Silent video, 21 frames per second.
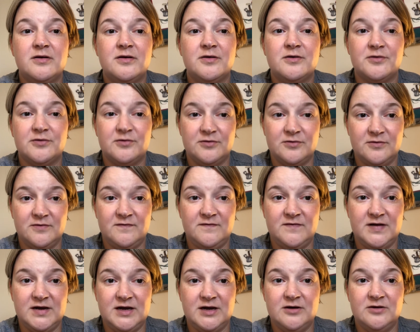her third
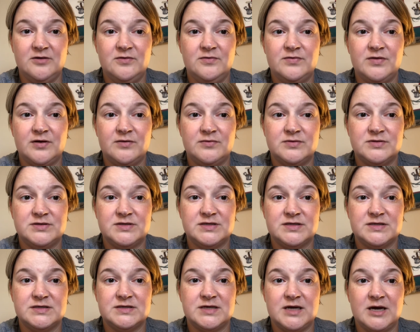video that was
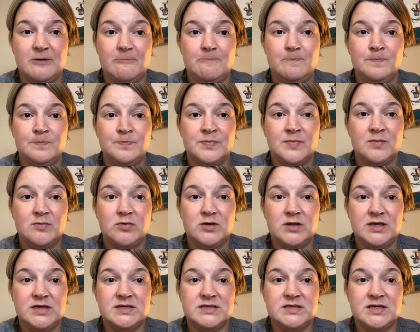just
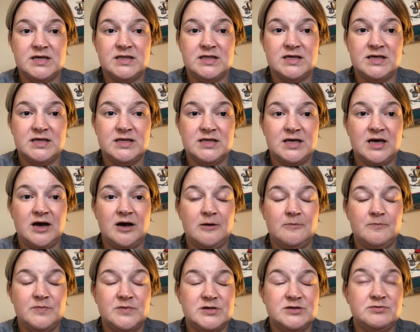released, I think,
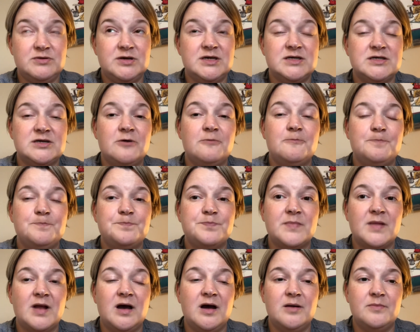this week. So
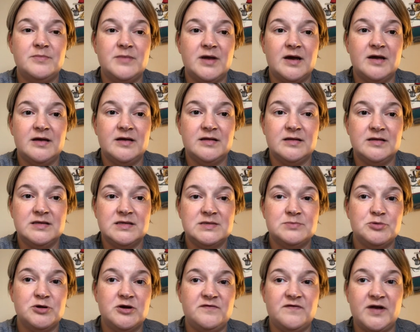yeah,
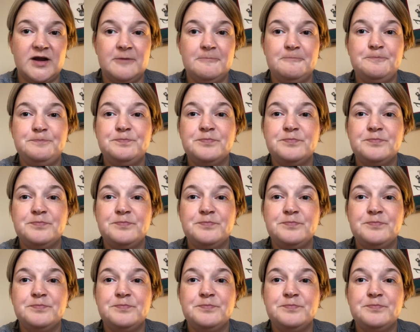Ellen's pretty funny.